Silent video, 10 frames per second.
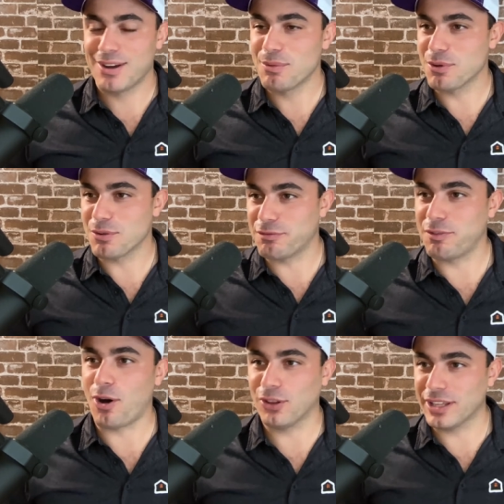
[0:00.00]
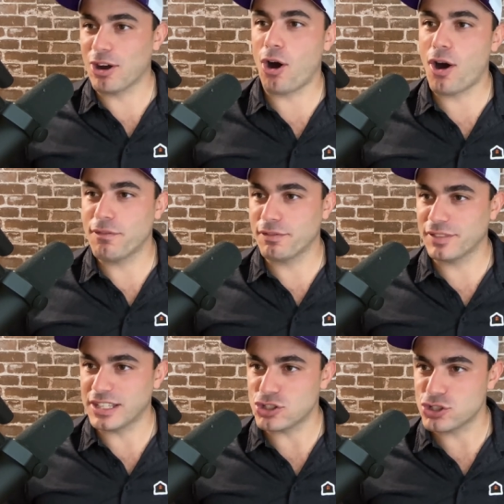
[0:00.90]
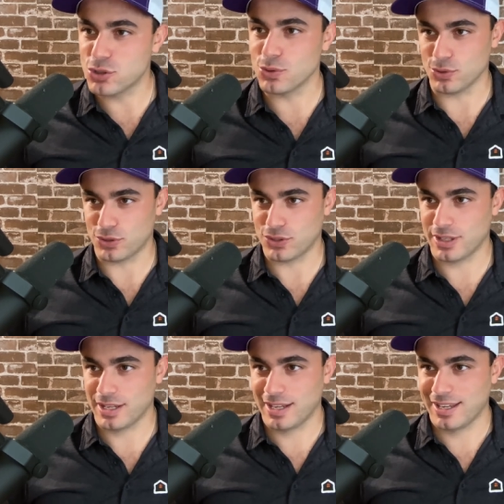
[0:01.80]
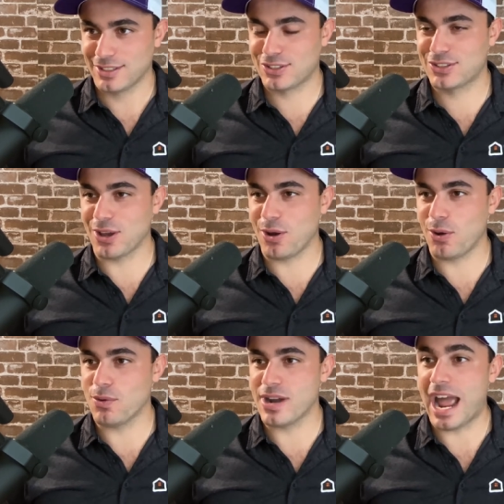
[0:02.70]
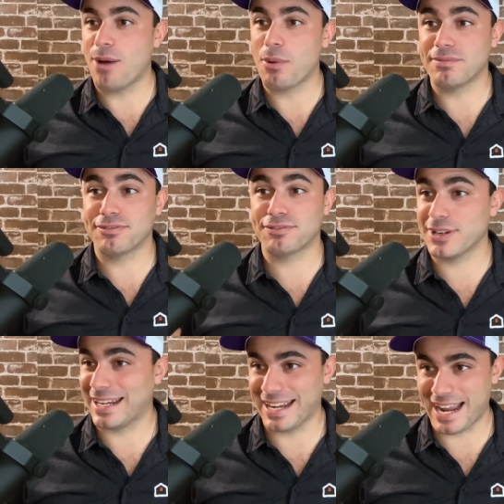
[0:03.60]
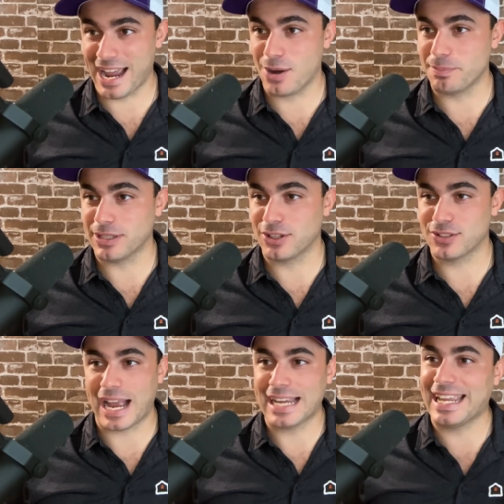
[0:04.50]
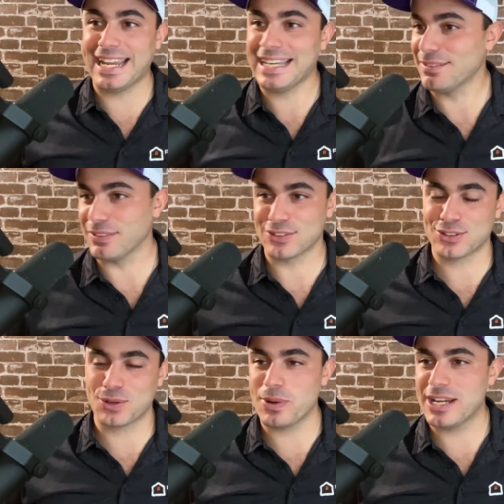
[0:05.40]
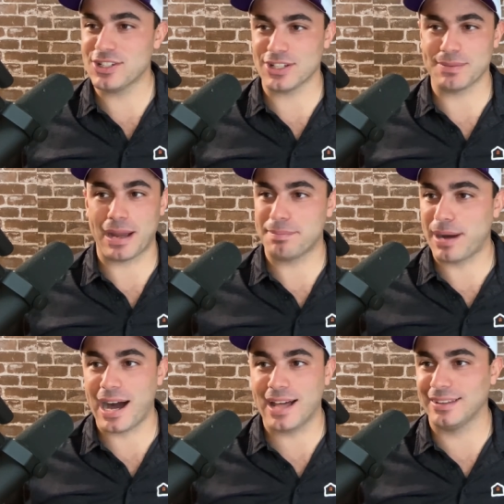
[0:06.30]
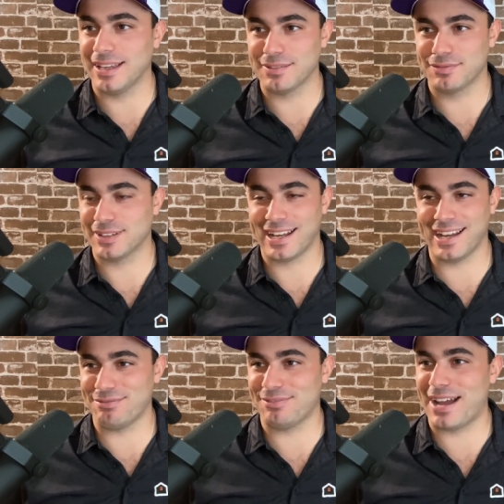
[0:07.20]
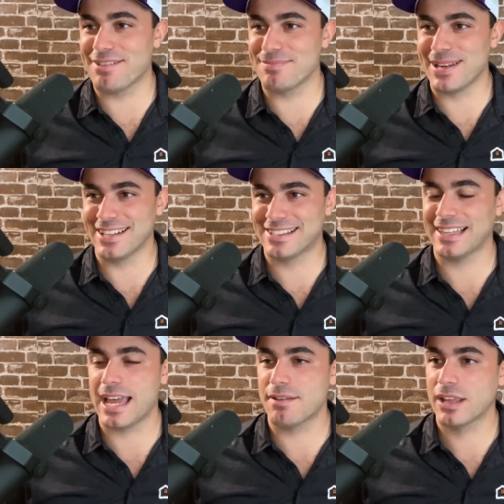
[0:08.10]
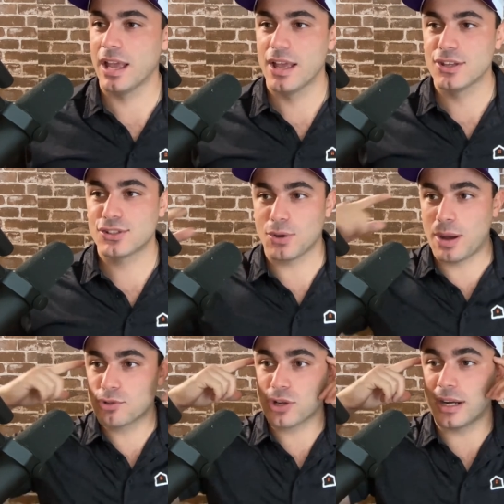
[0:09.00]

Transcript: were falling off of these shoes. So now I'm freaking out because I can't even squeeze. My pot life, I got five minutes left. So I'm trying to